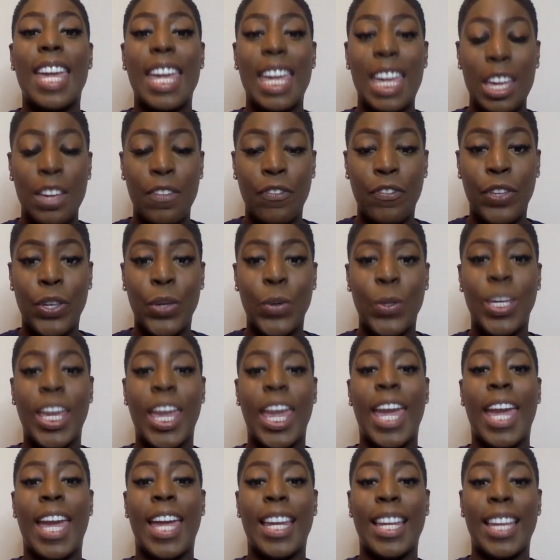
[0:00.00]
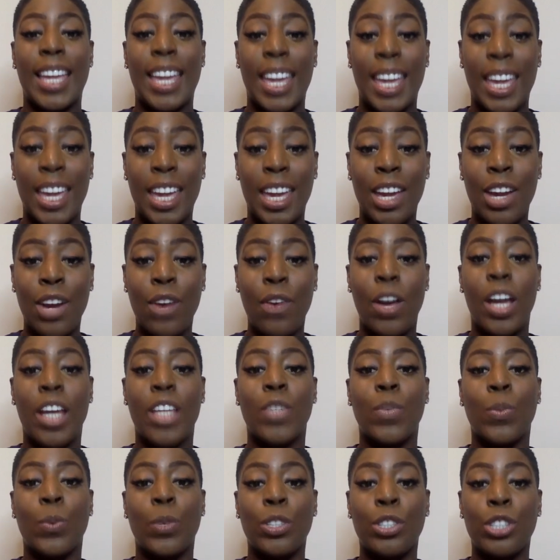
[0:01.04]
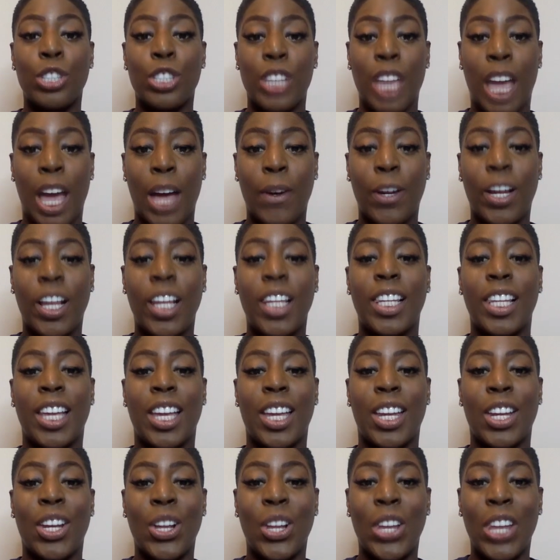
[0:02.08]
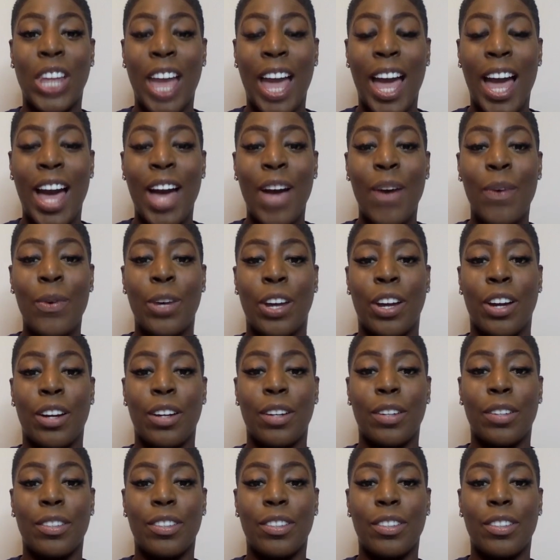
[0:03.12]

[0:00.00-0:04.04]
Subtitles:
If you can't hear us, we'll shout a little louder.